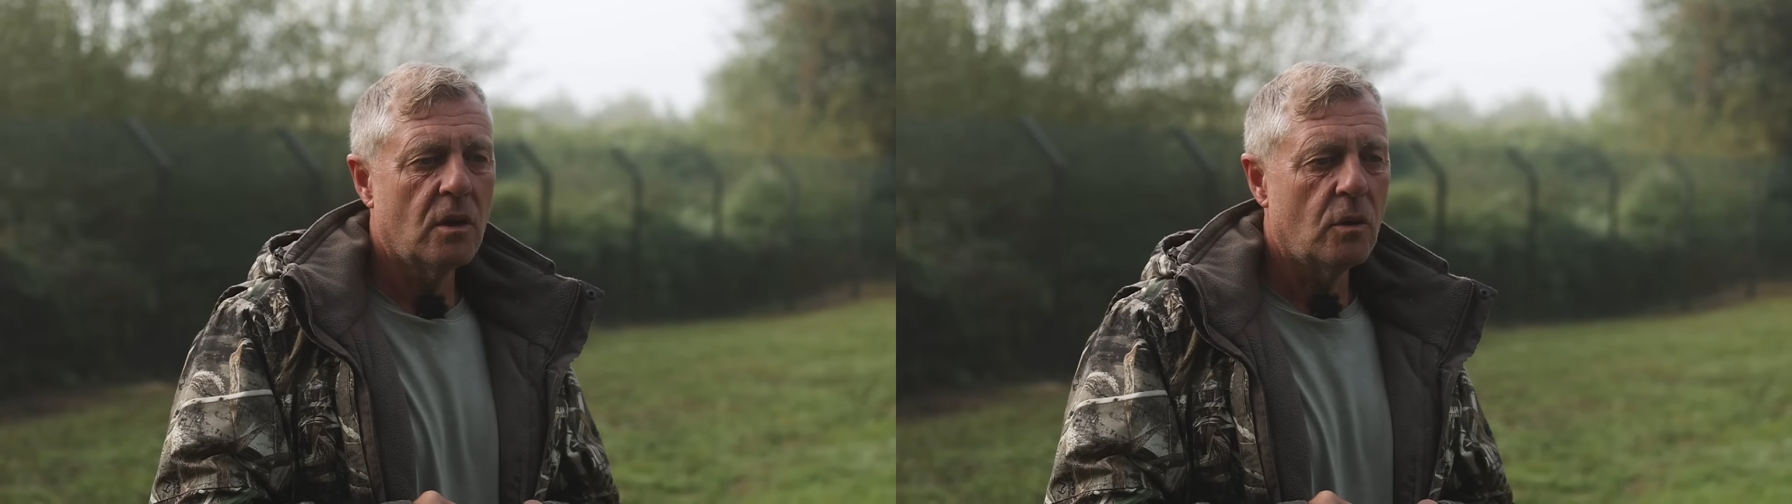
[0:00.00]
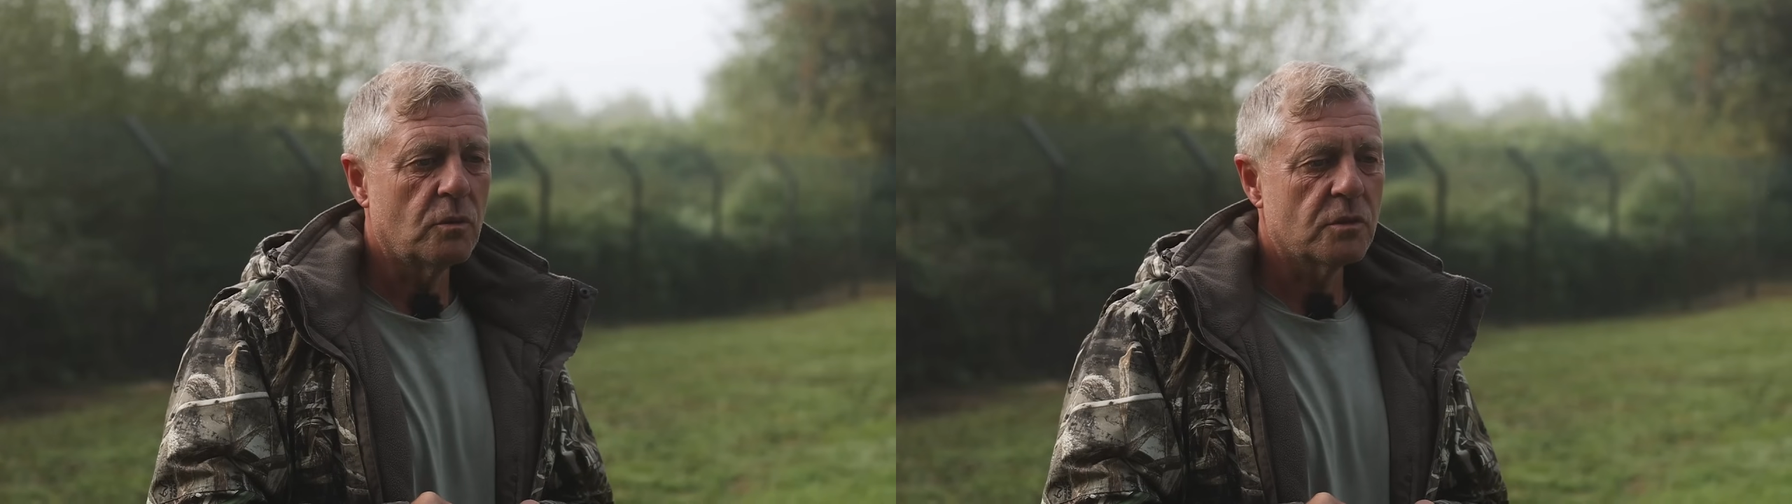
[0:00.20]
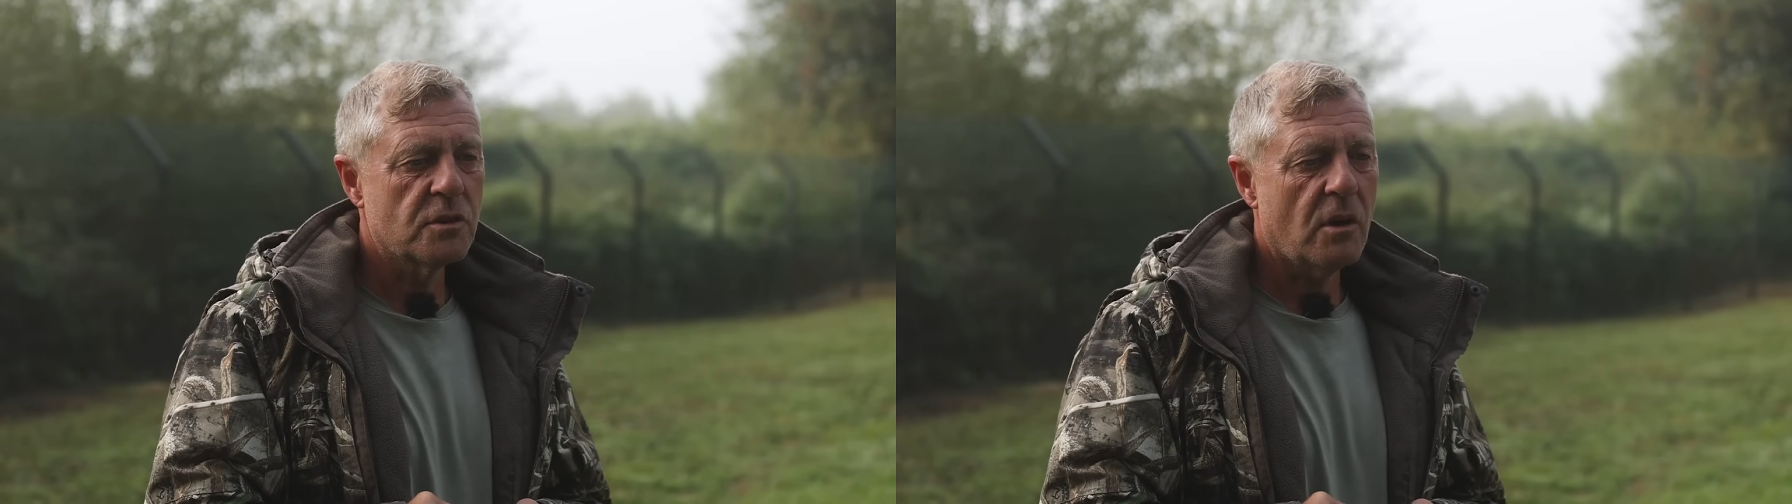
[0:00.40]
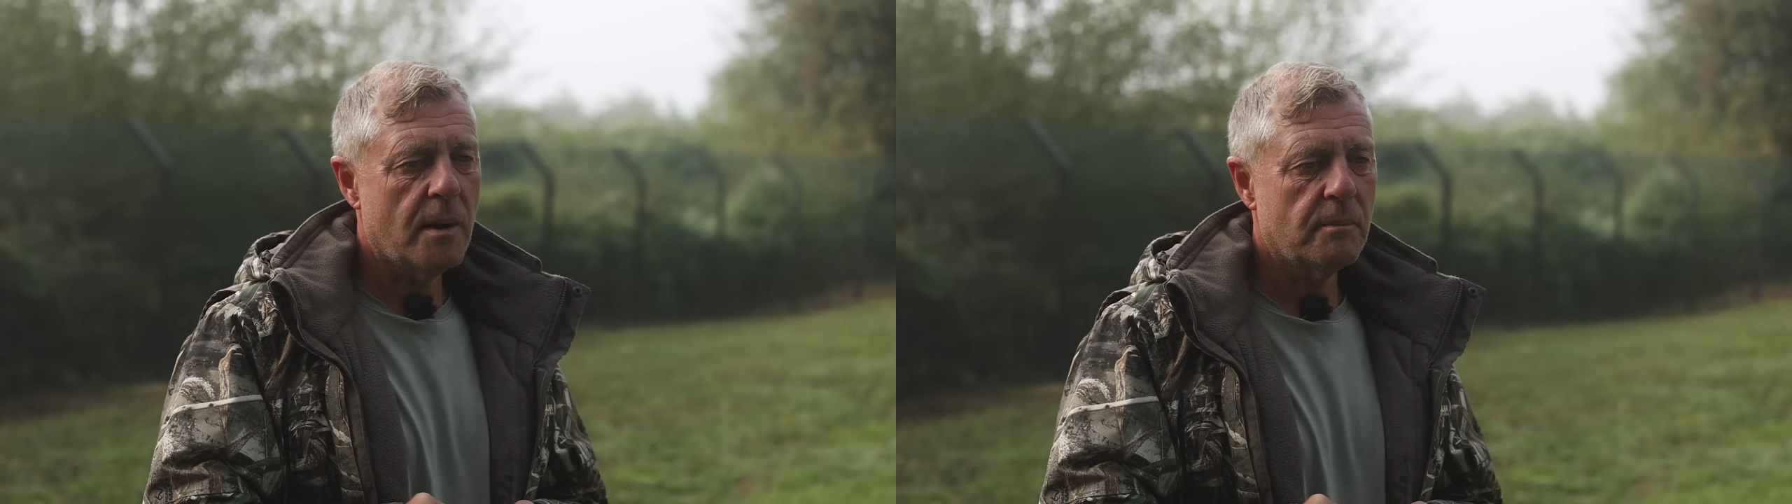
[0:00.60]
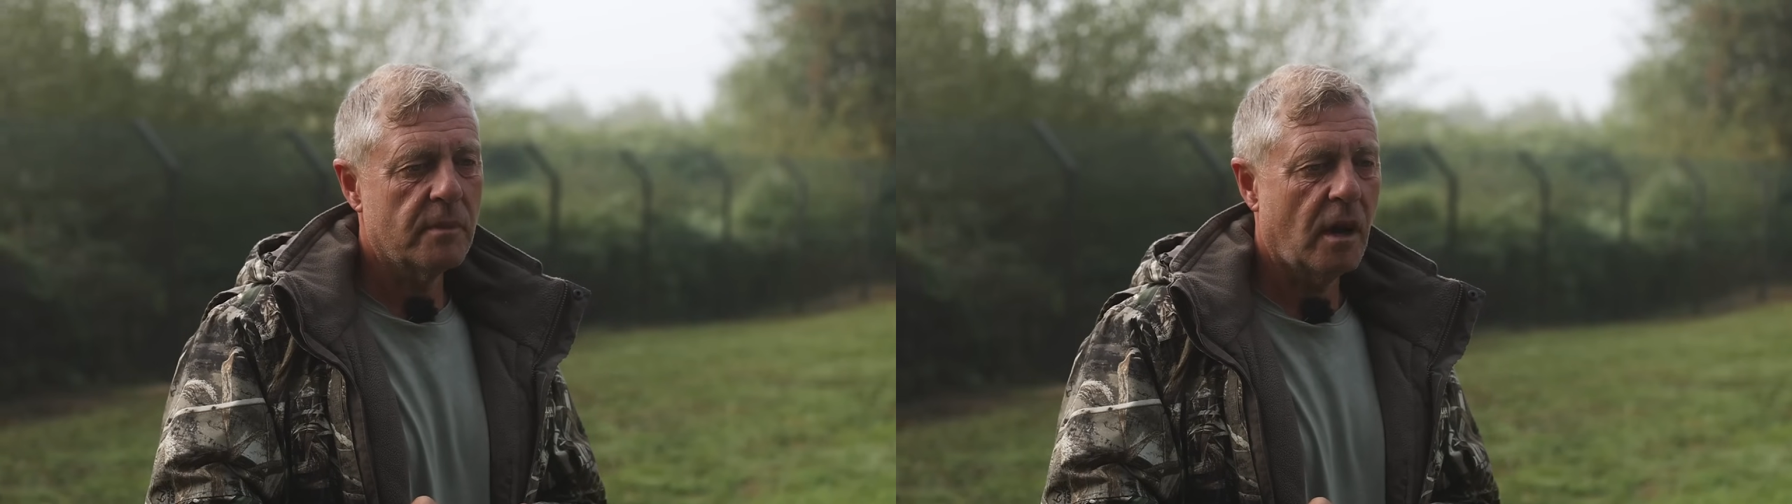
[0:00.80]
all the
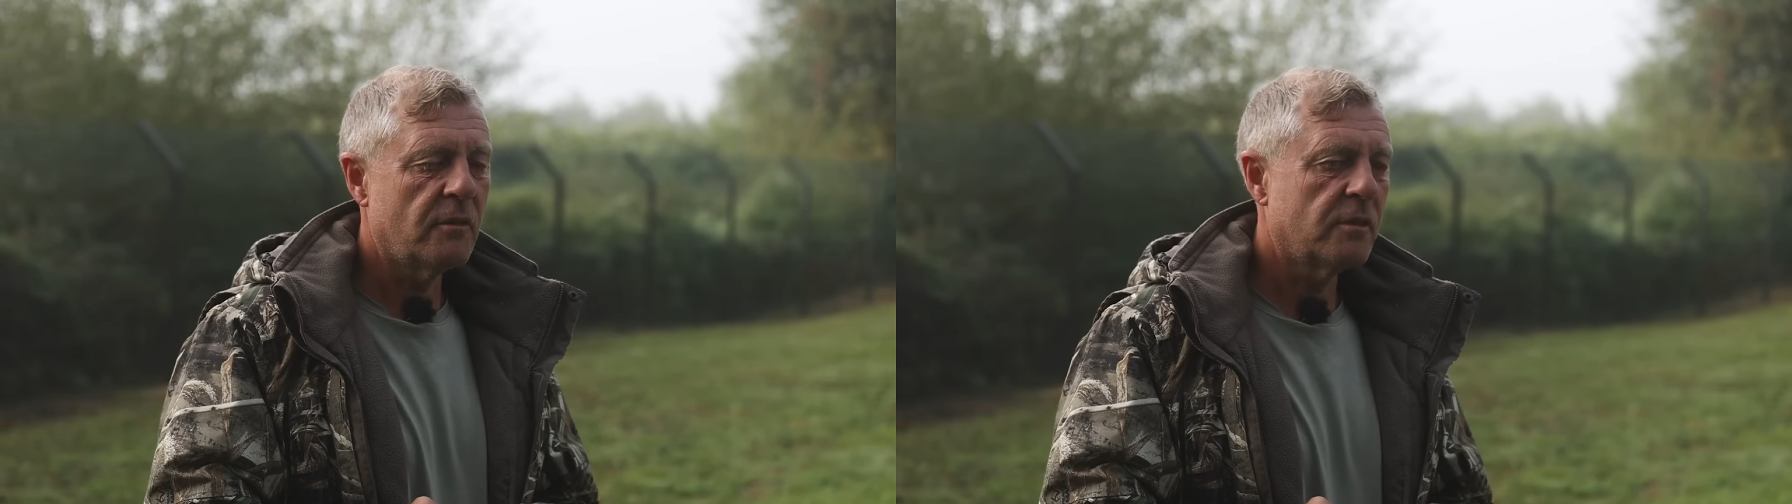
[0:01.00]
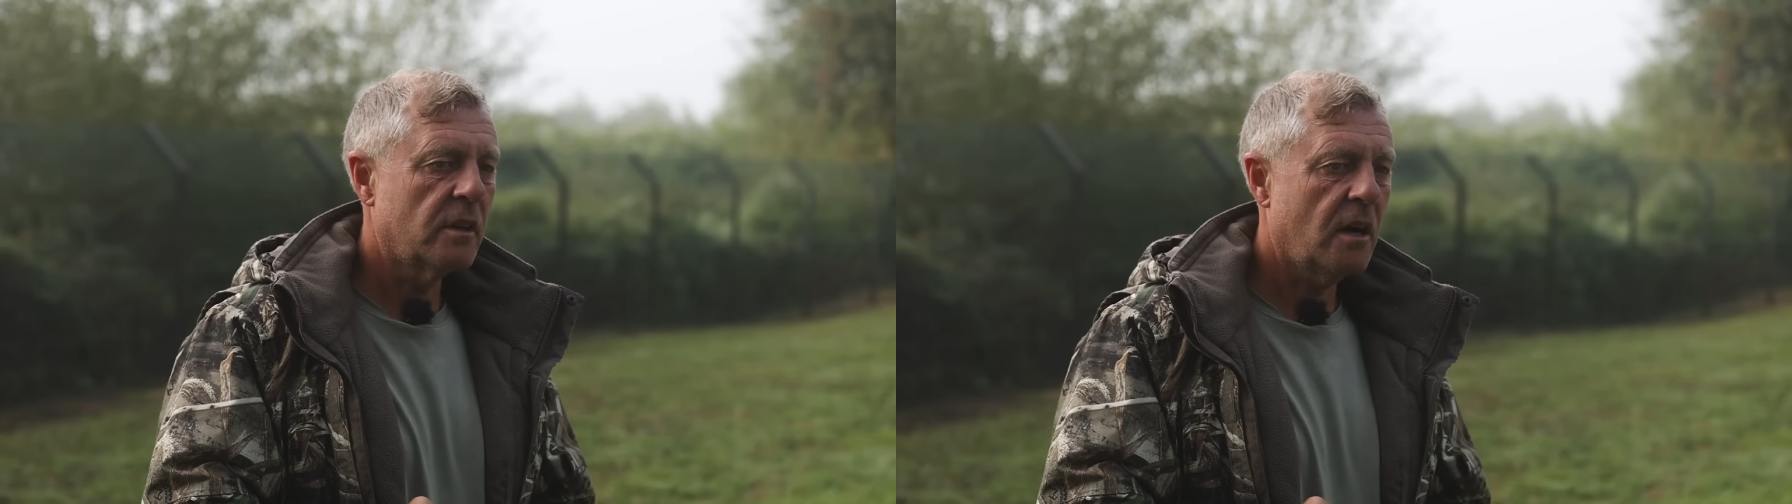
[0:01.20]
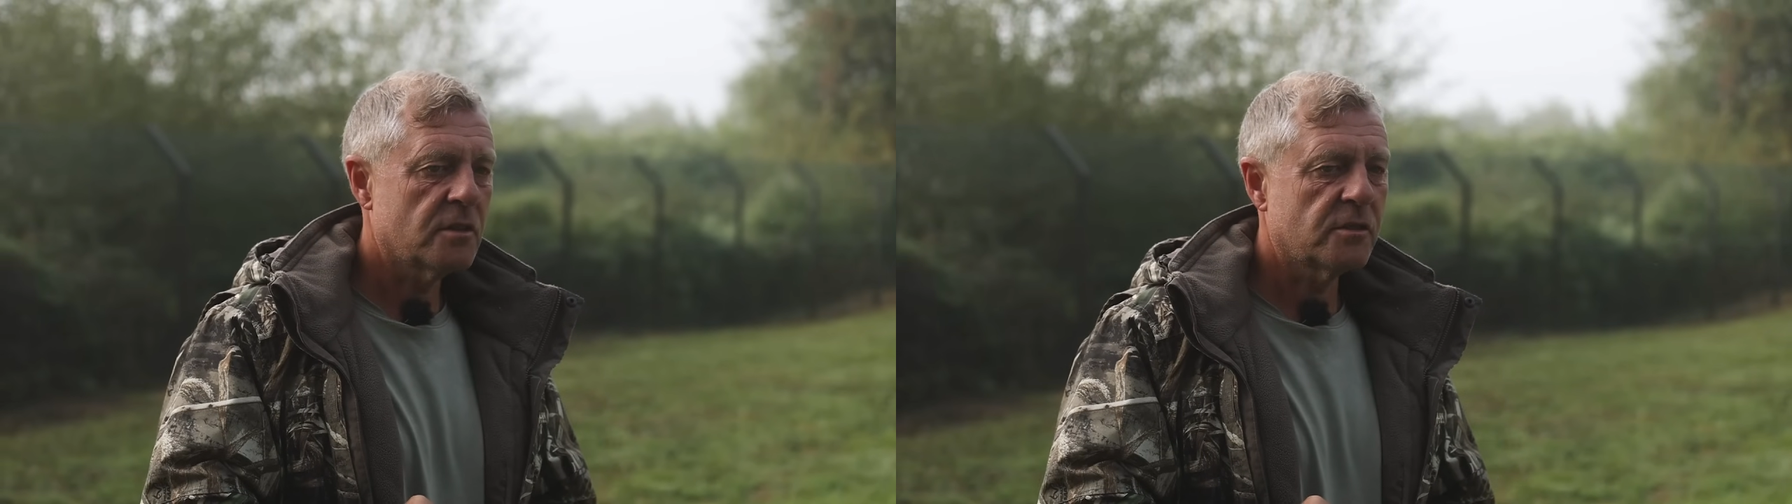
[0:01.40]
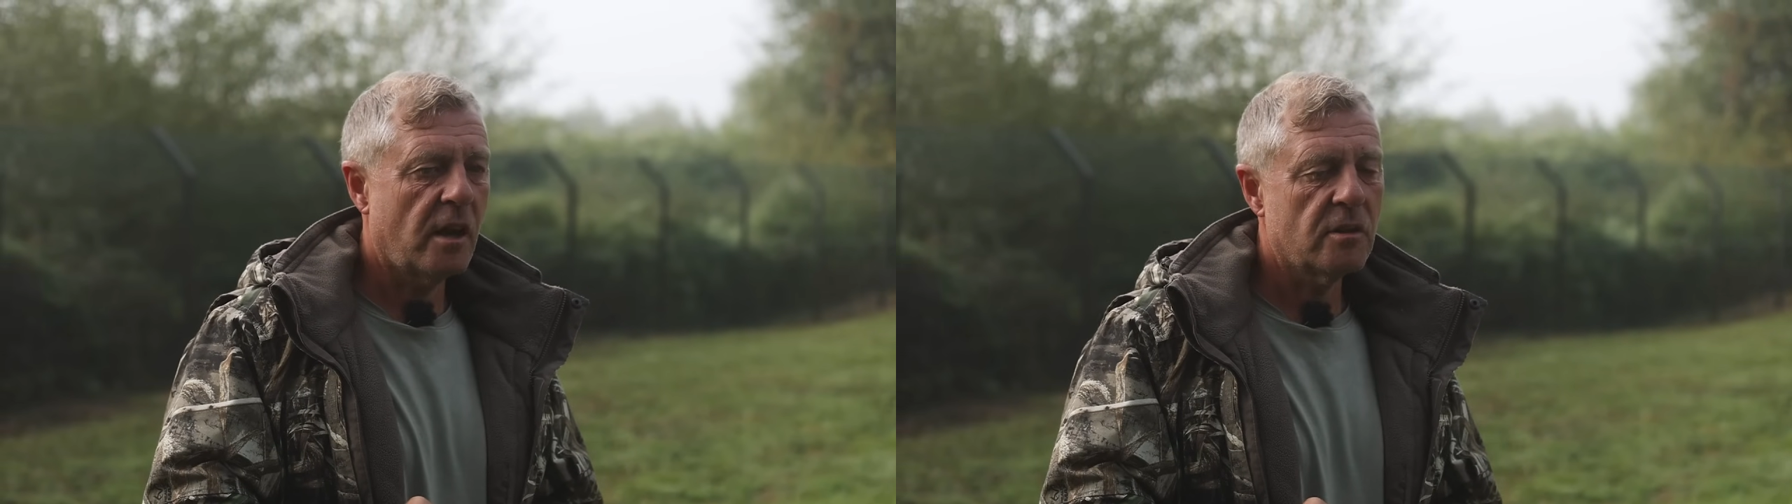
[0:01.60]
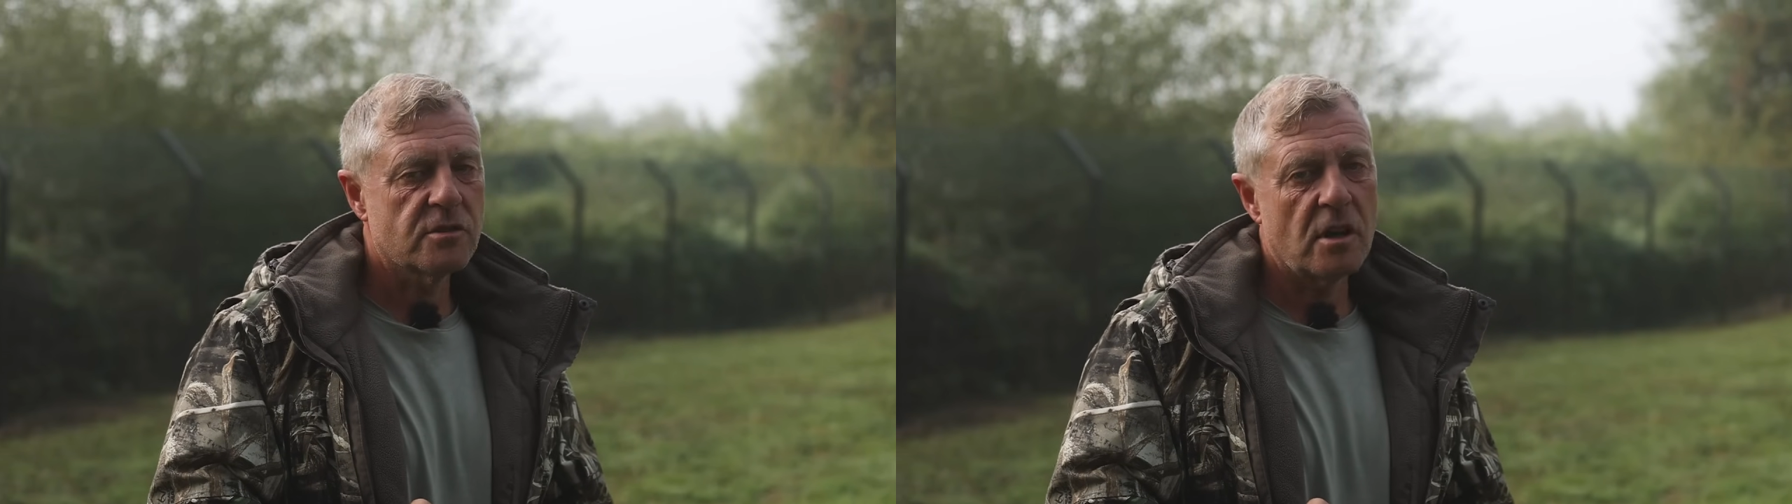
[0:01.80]
time over the last day
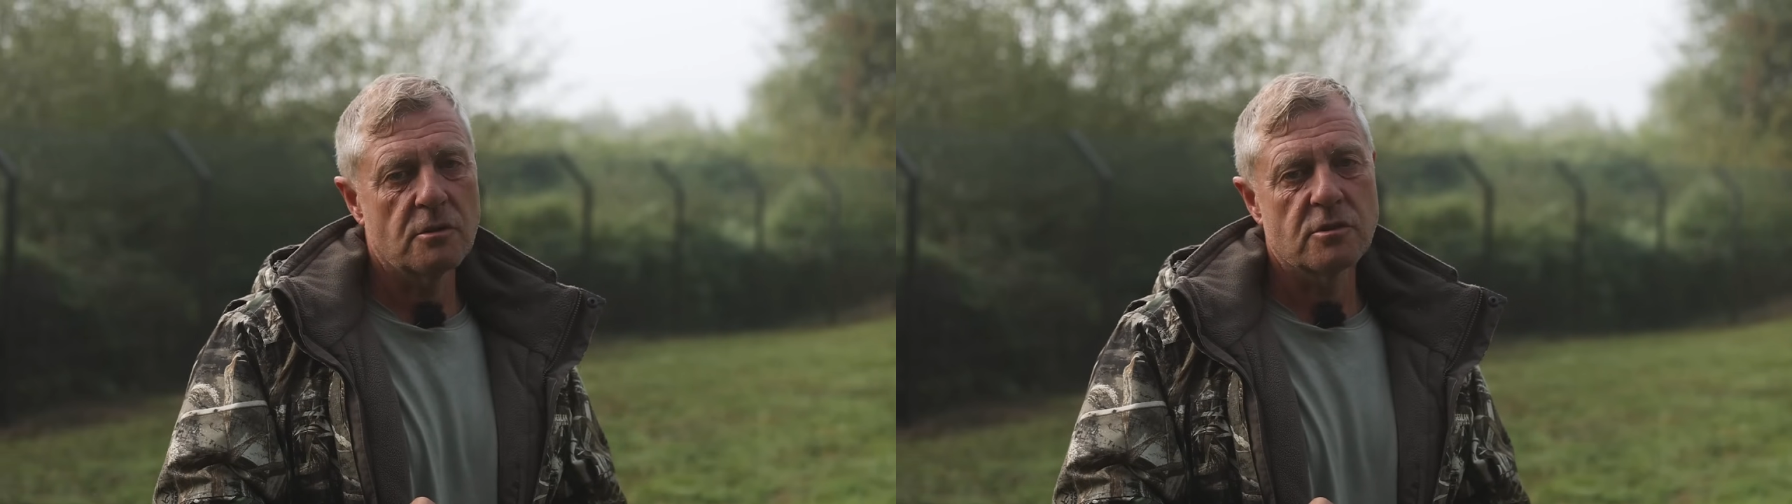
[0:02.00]
or so.